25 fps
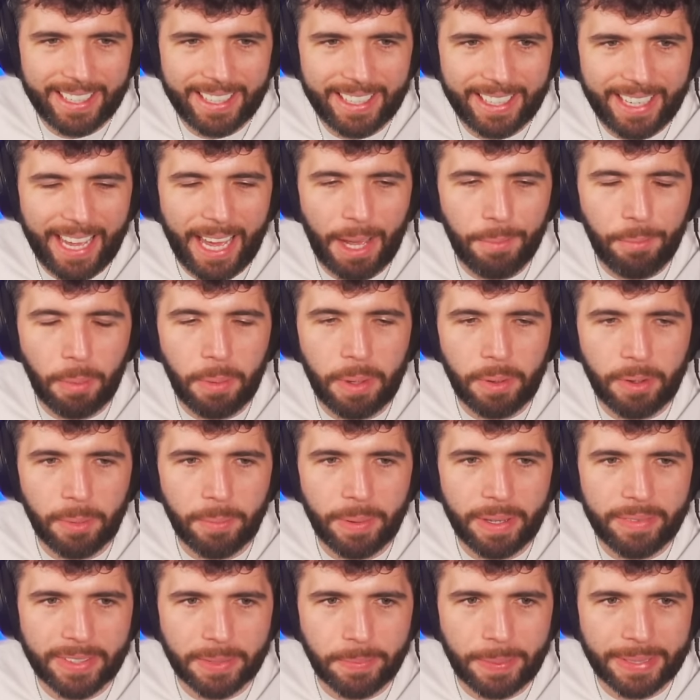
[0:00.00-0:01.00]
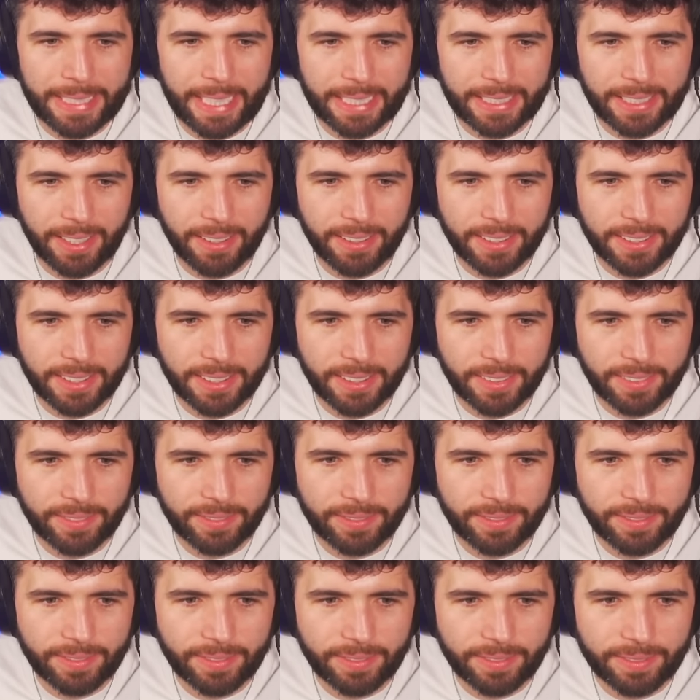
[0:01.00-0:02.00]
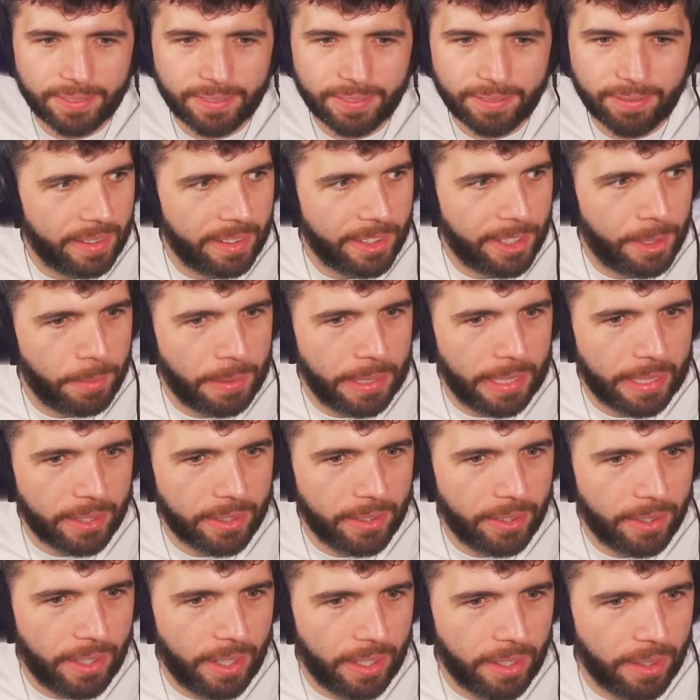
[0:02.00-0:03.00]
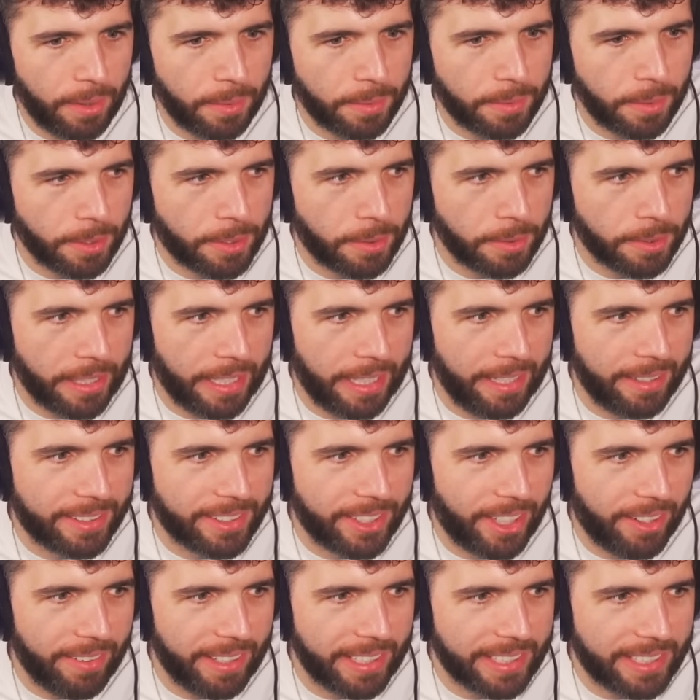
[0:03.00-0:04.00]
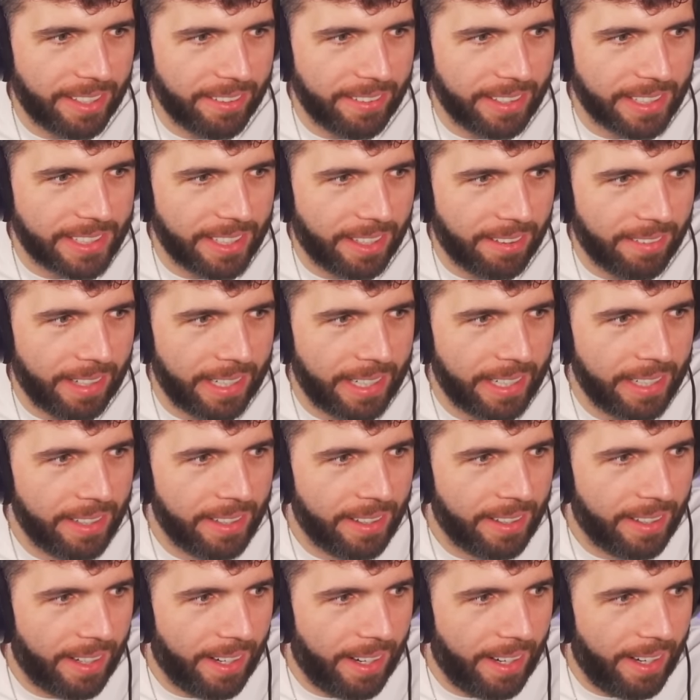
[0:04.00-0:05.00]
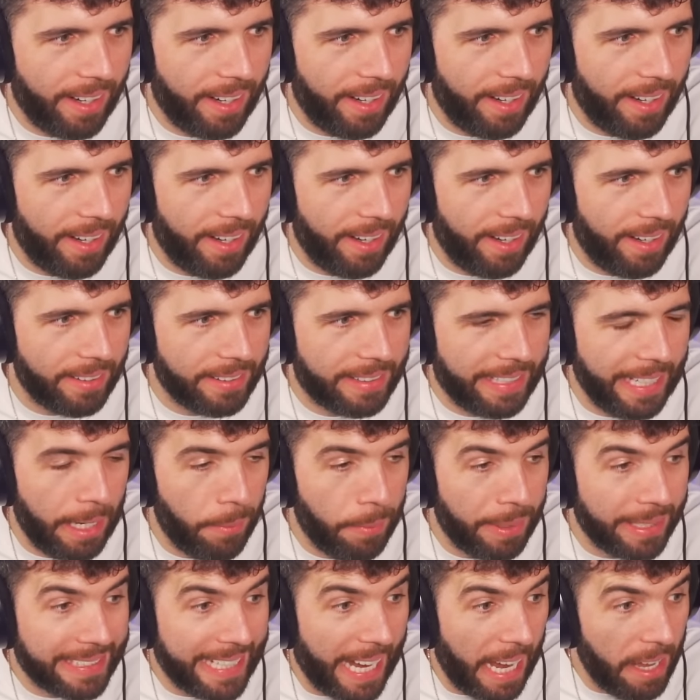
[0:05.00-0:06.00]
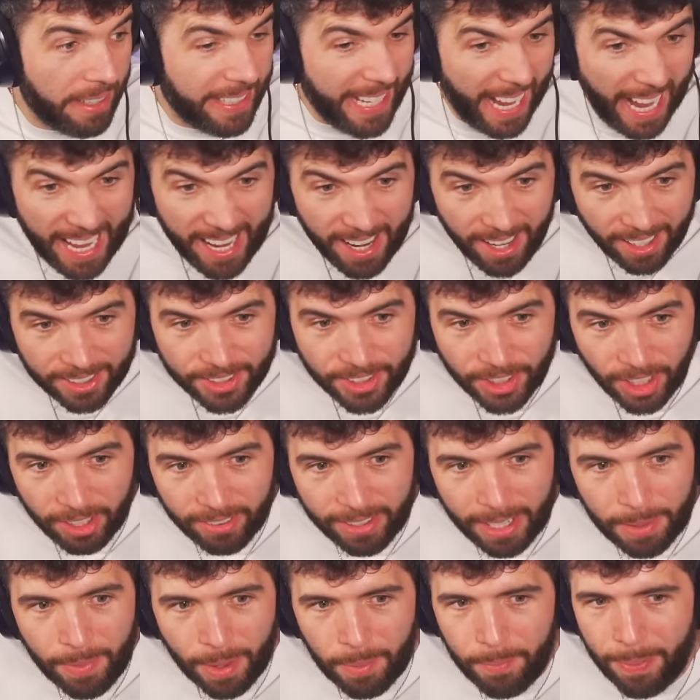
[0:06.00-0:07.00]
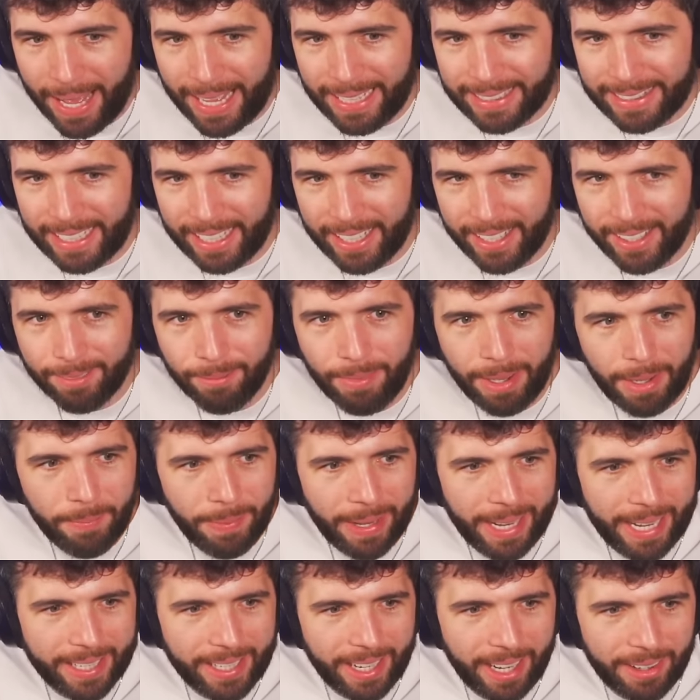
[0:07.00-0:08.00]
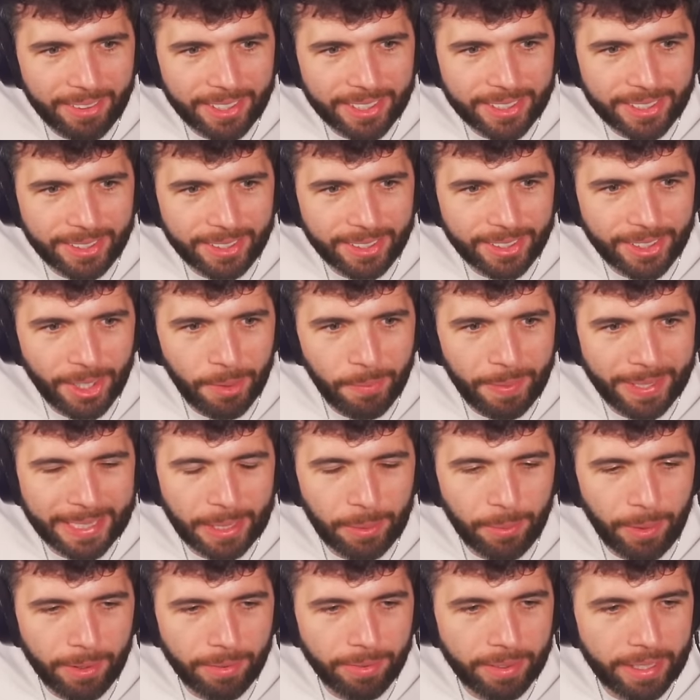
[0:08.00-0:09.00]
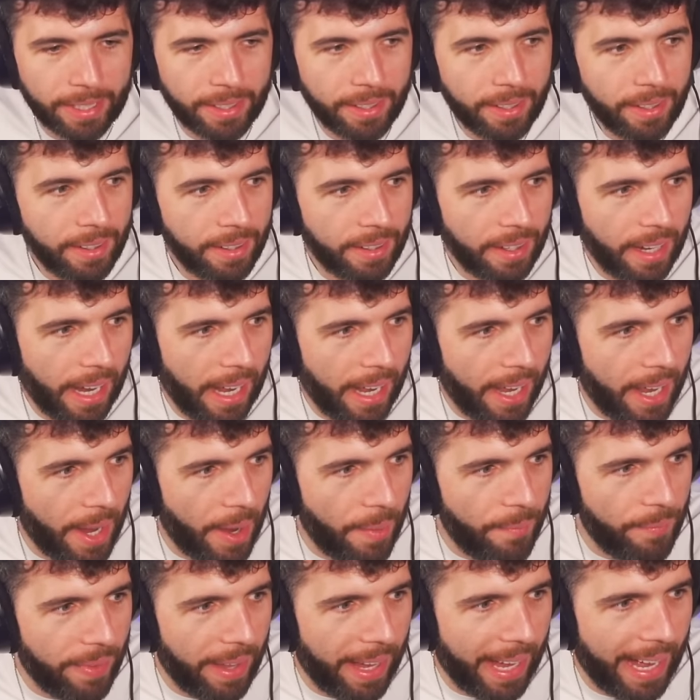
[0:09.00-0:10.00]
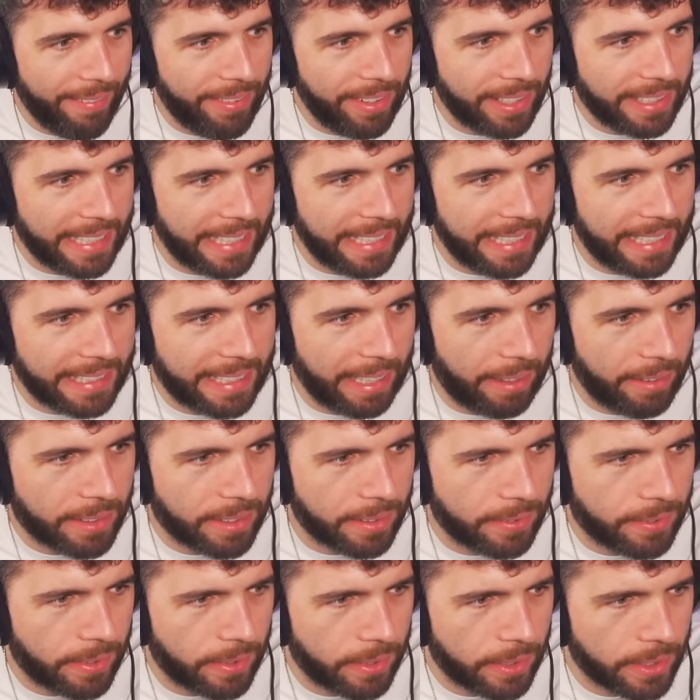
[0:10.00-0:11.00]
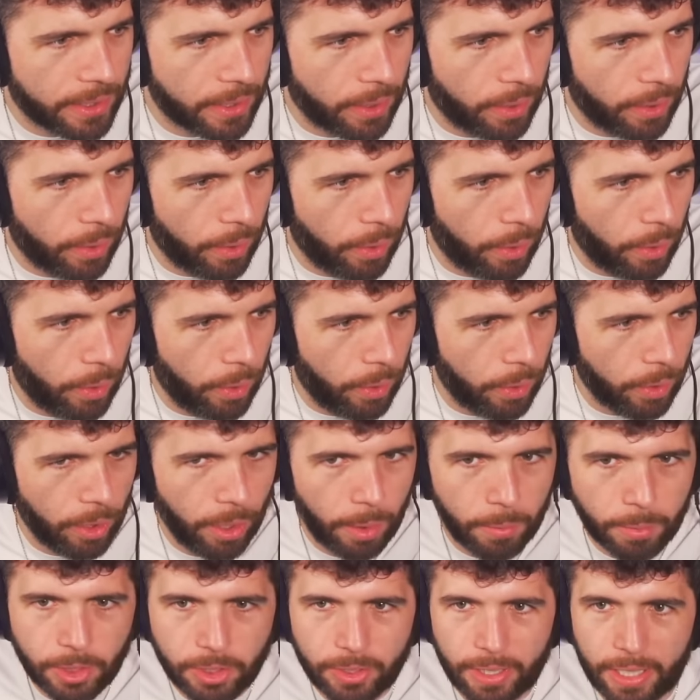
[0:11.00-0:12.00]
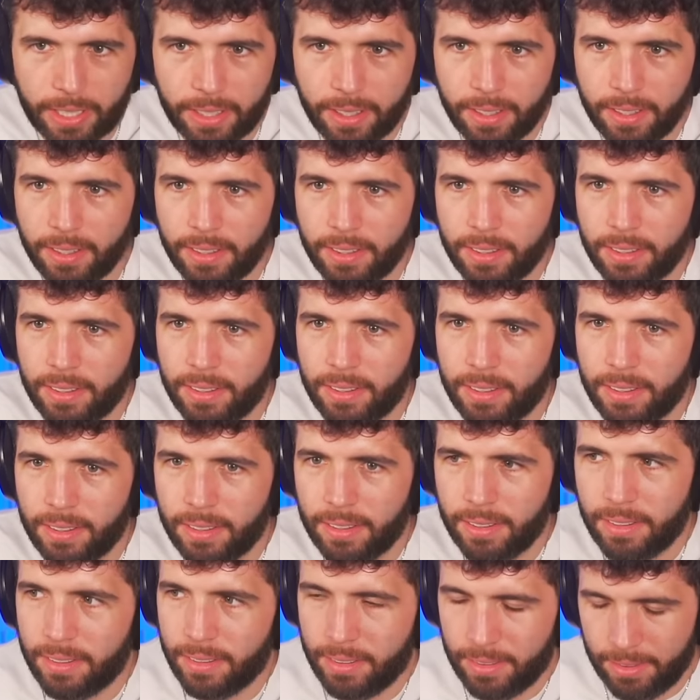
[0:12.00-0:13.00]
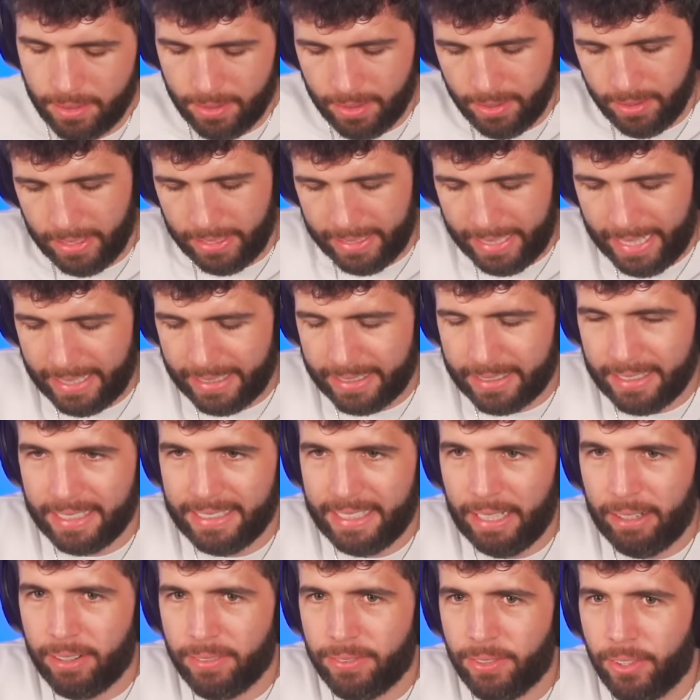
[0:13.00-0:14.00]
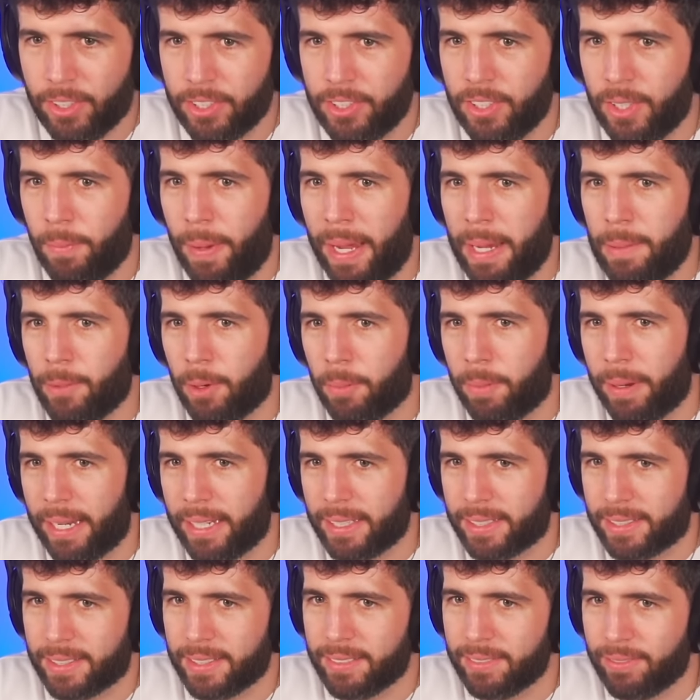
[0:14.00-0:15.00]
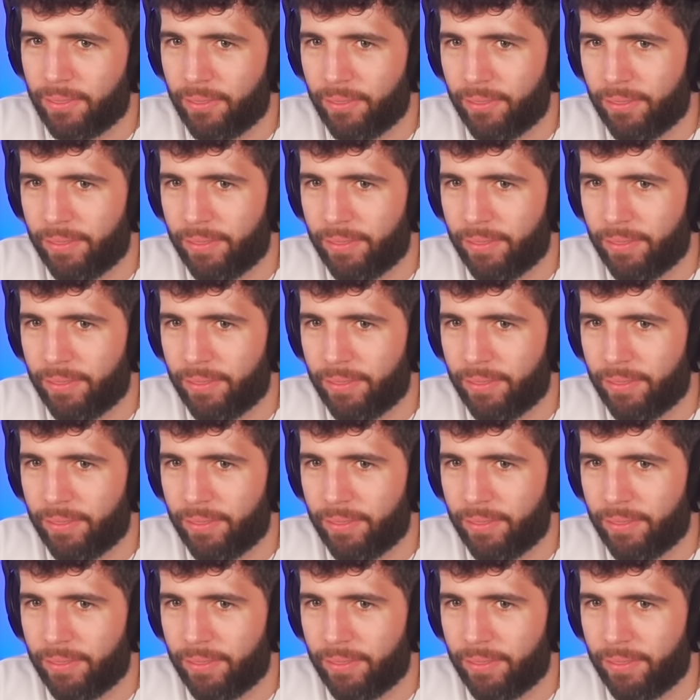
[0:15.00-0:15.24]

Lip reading: Yeah, it probably will be if it's big Tesco's. Super chat ignored. Dylan, sorry. Dylan with a tenner. Sorry, my bad, Dylan. My bad. I was too busy waffling. Have you seen the Delta Force Hawk Ops trailer? Is Delta Force not the paintball place?